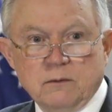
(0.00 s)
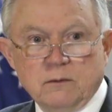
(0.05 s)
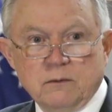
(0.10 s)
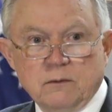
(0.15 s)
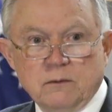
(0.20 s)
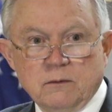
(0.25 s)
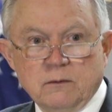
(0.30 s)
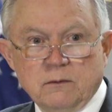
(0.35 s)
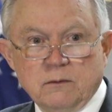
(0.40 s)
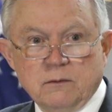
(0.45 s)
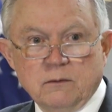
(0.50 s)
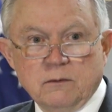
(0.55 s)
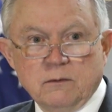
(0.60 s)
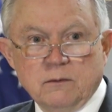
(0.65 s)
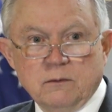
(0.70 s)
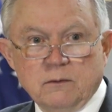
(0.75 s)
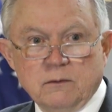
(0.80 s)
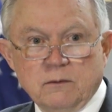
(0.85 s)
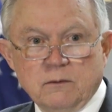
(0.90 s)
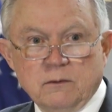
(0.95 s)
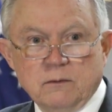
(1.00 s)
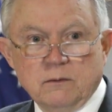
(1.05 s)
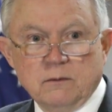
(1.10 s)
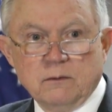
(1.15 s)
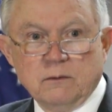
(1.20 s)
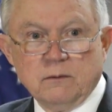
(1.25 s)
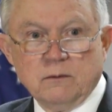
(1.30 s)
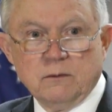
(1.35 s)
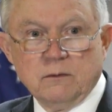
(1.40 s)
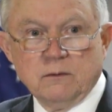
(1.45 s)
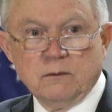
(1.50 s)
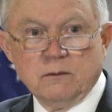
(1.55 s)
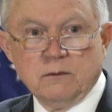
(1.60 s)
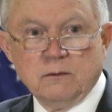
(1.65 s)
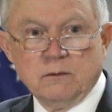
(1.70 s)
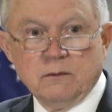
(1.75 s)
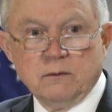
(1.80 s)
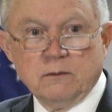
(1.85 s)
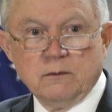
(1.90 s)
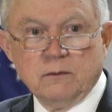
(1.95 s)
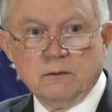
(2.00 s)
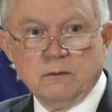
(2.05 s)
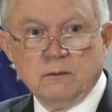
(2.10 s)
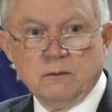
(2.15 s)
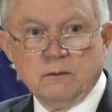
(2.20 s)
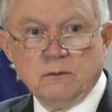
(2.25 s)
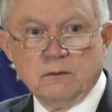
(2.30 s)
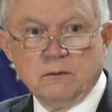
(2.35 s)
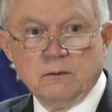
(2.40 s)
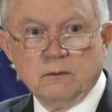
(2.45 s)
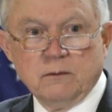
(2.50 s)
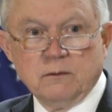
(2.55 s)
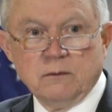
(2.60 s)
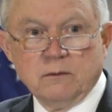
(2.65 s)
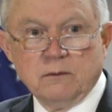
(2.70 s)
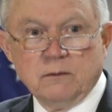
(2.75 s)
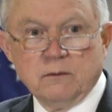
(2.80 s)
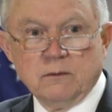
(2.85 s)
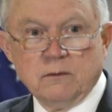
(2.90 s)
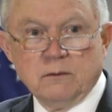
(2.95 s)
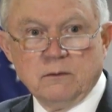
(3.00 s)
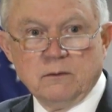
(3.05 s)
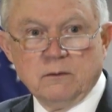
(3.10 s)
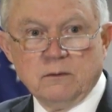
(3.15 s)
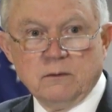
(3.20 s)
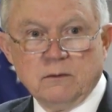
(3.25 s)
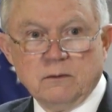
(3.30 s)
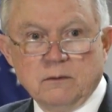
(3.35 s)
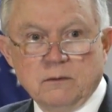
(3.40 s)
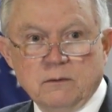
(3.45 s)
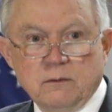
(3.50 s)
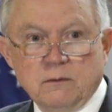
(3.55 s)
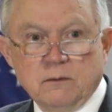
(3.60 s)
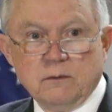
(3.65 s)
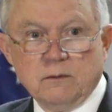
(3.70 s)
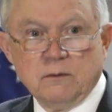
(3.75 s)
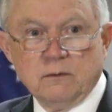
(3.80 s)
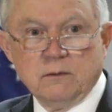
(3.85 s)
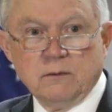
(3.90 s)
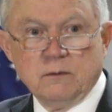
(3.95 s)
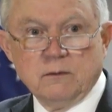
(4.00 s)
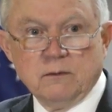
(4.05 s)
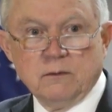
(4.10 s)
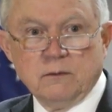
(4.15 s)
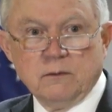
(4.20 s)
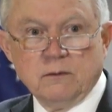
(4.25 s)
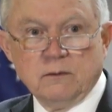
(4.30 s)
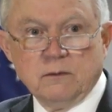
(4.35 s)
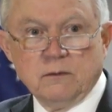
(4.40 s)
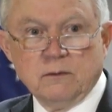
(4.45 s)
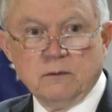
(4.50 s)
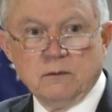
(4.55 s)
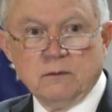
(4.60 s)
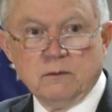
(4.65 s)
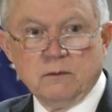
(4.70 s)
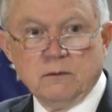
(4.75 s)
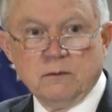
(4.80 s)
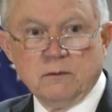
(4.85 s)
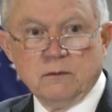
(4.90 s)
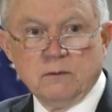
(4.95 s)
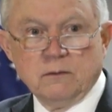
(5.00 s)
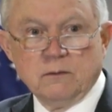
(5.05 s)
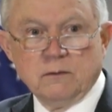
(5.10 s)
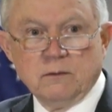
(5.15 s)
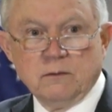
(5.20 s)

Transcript: (not speaking)